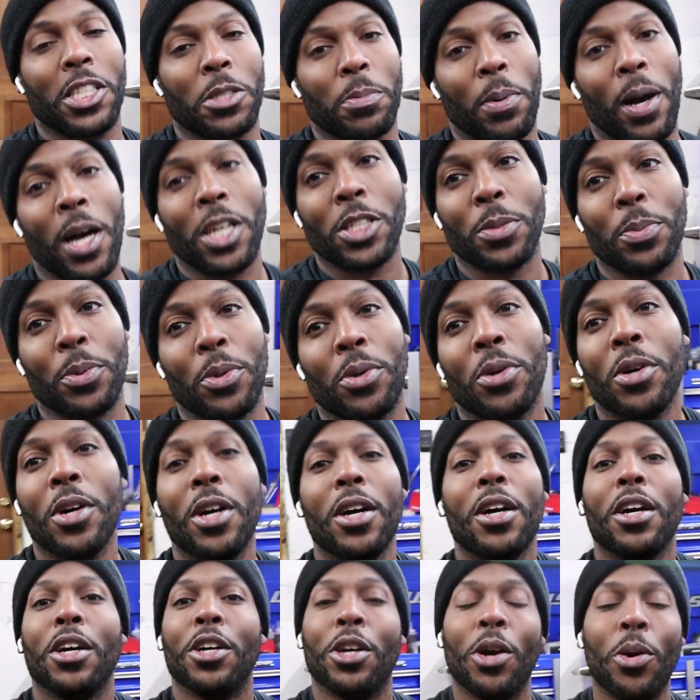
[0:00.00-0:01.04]
as possible,
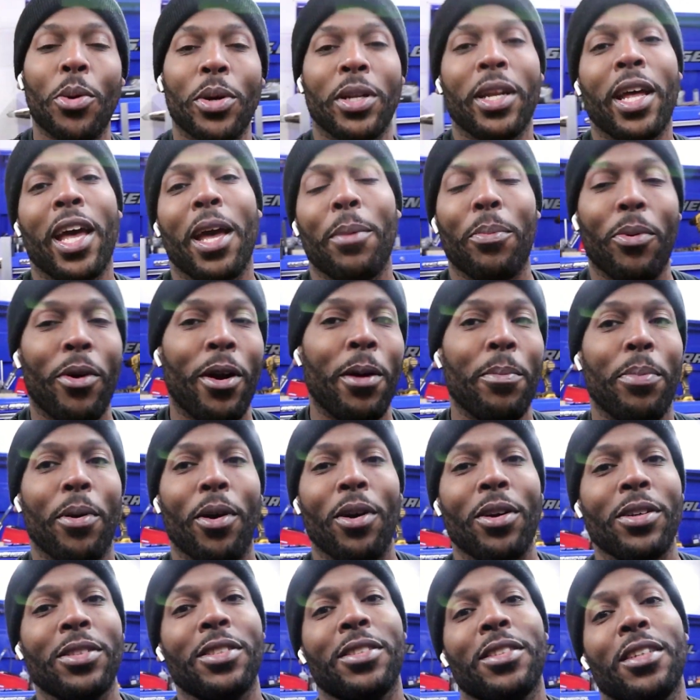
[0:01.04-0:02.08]
go with name brand
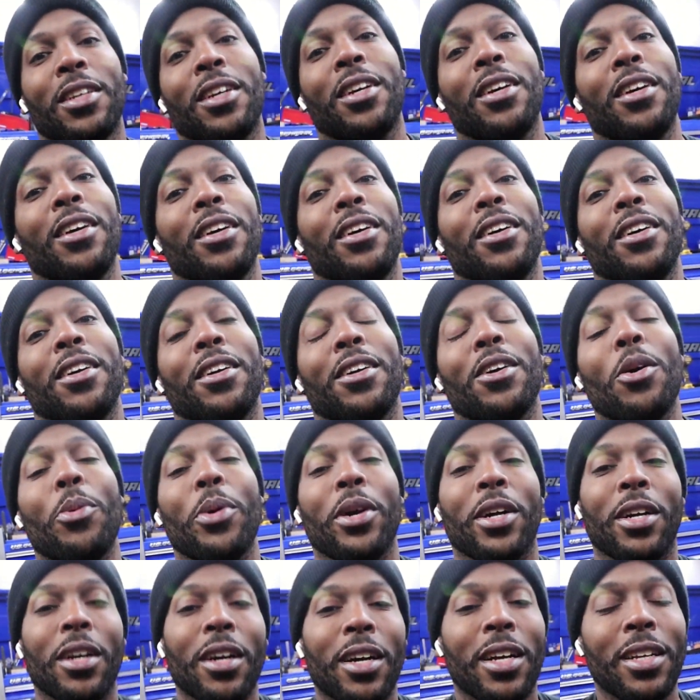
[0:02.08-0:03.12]
parts. Go
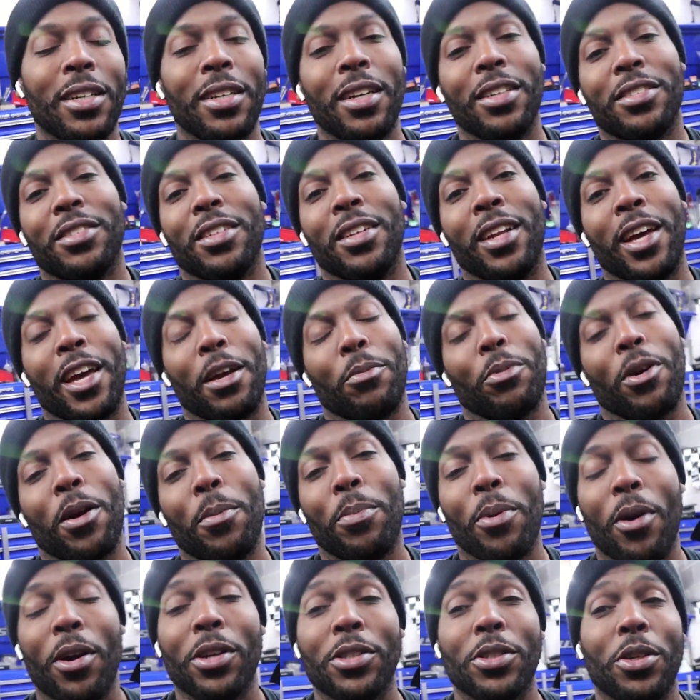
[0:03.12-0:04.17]
with good condition name
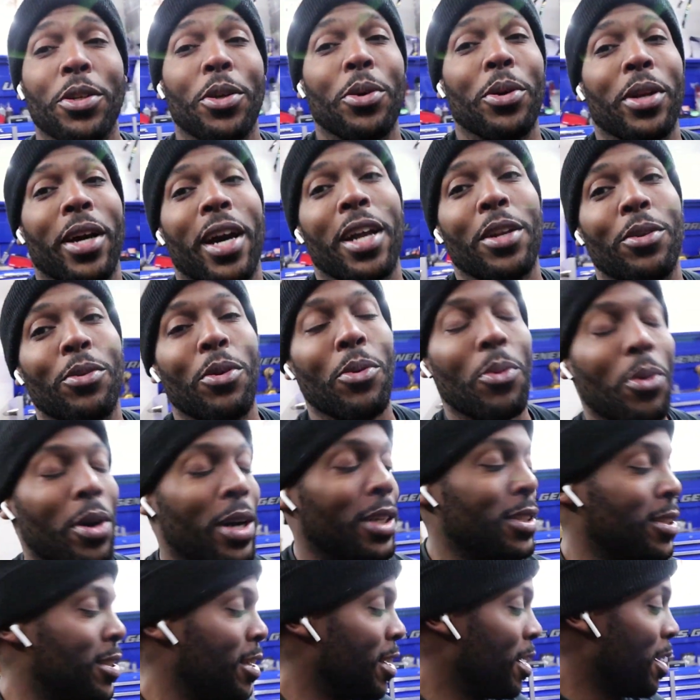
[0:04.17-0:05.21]
brand parts, so you only got to do it
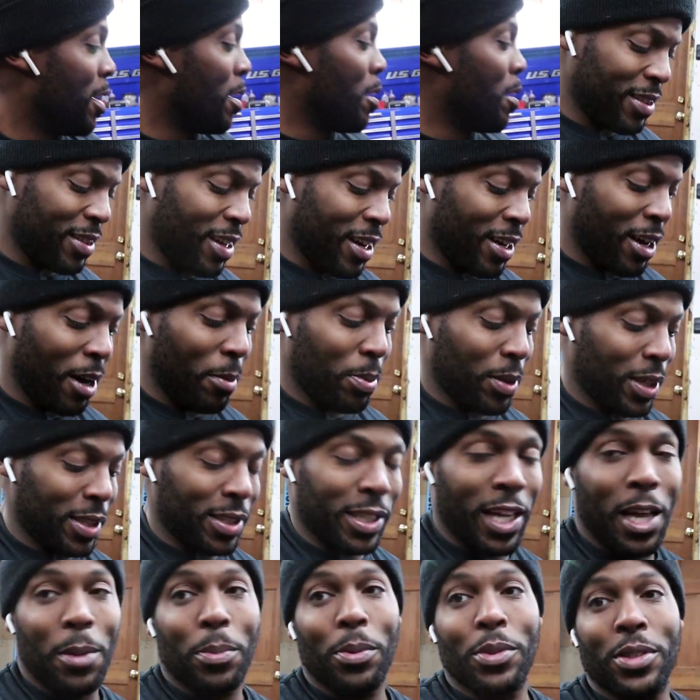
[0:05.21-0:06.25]
once. A couple
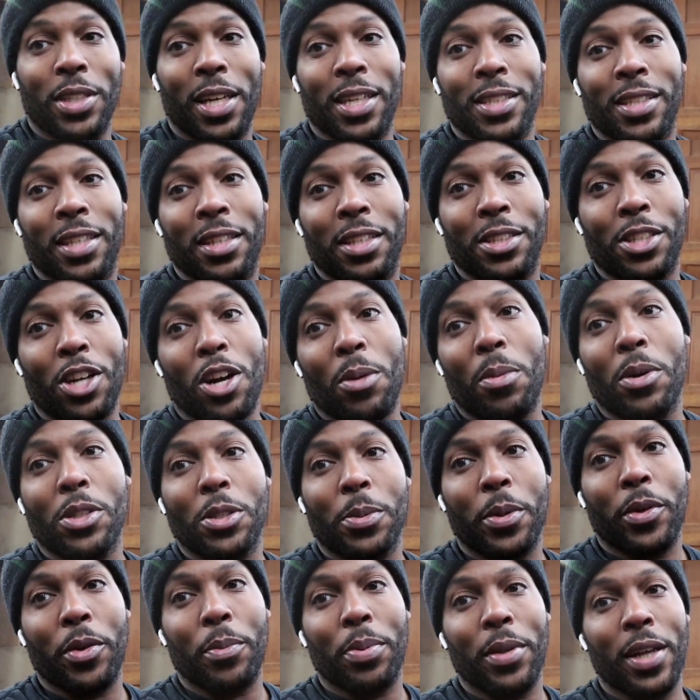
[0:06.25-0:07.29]
examples, like I said, the turbo's
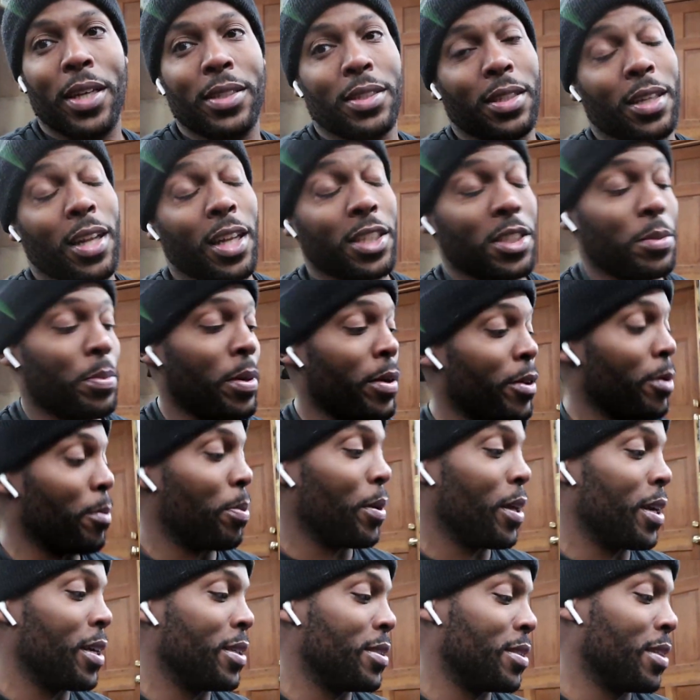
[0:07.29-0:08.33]
been replaced, the clutch has been
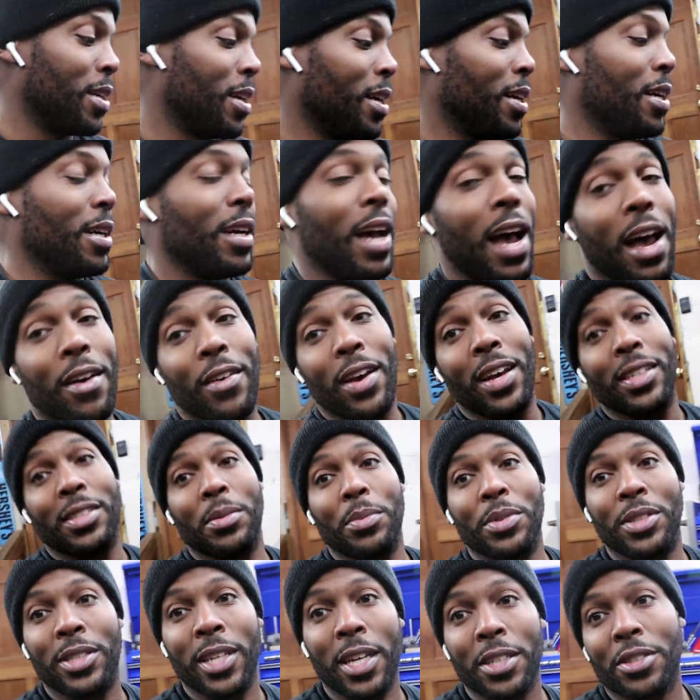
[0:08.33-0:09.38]
replaced. I've had some
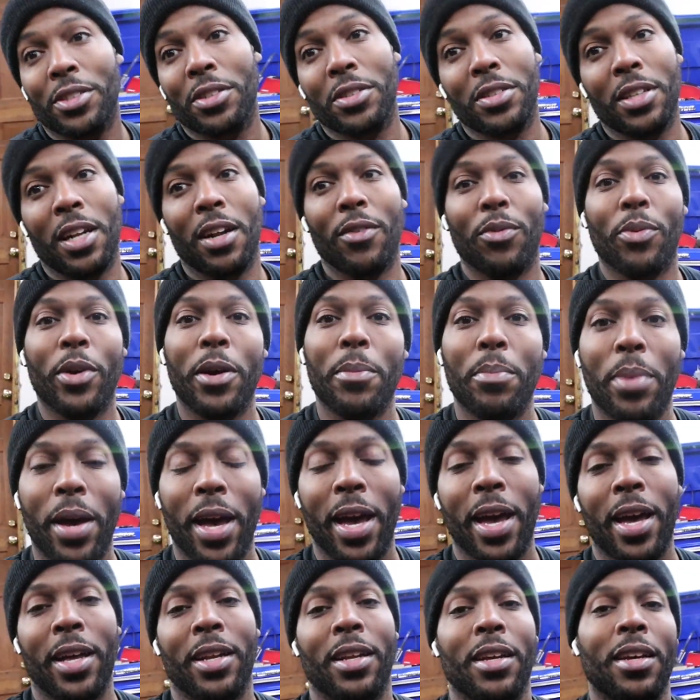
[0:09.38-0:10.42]
sensors that have went
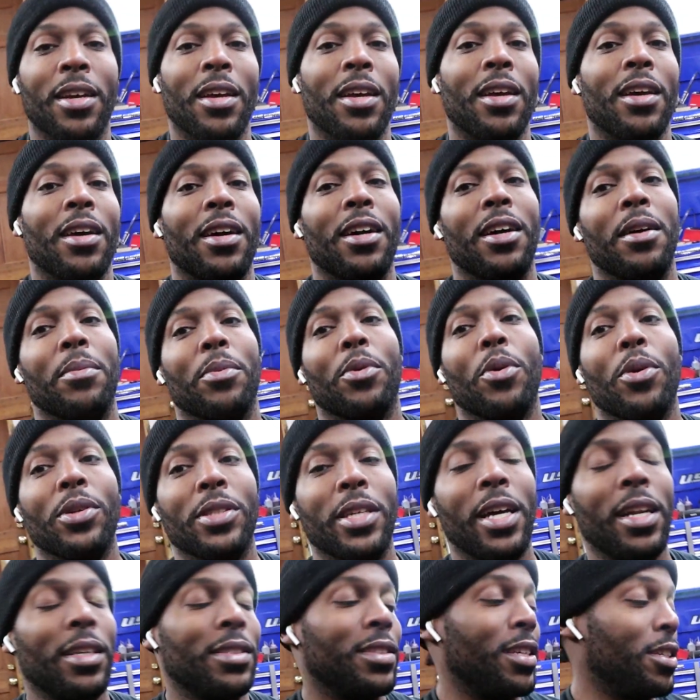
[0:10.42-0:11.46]
bad. Of course,
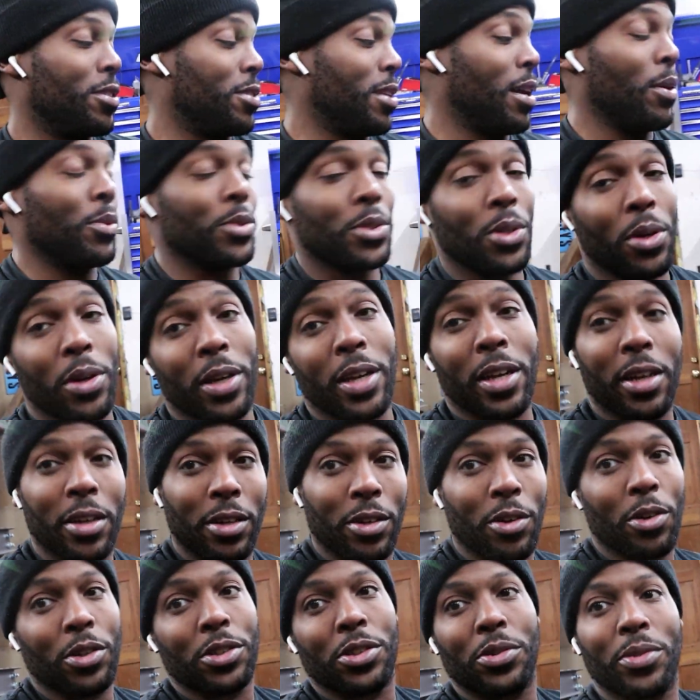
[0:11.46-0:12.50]
I had a sensor that was on here. Of
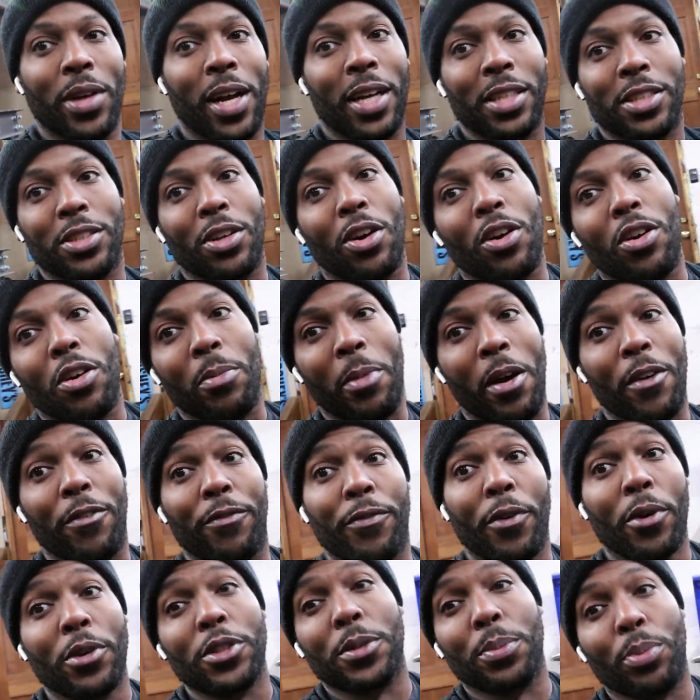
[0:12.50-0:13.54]
course, you guys saw my
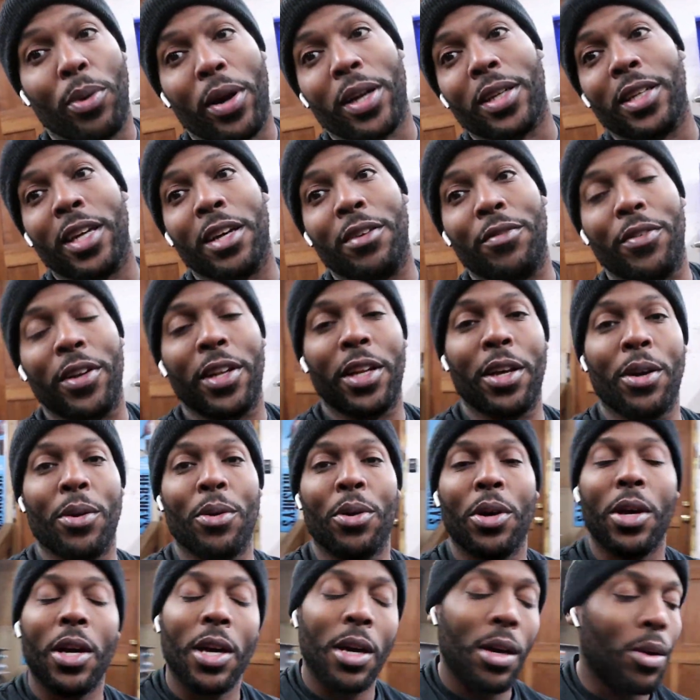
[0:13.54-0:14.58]
first breakdown
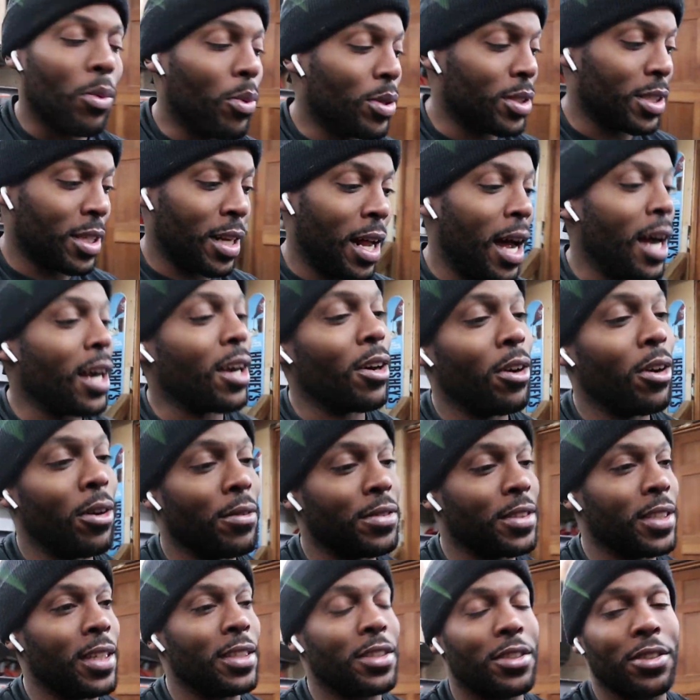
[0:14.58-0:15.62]
video was a knockoff
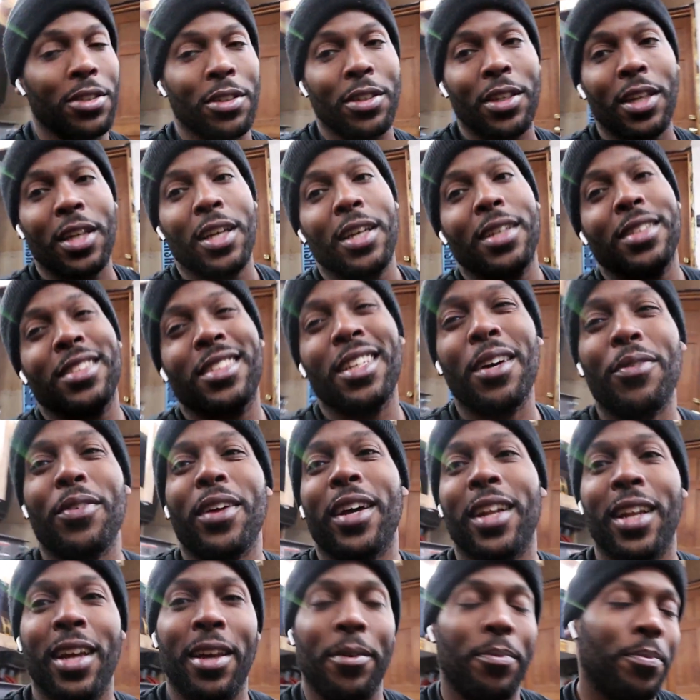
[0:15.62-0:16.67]
sensor. Stuff
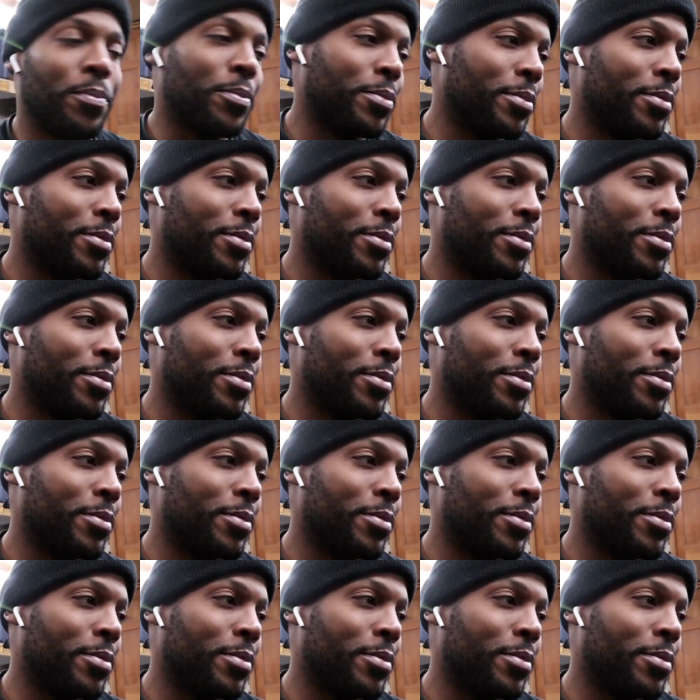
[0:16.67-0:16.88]
like that.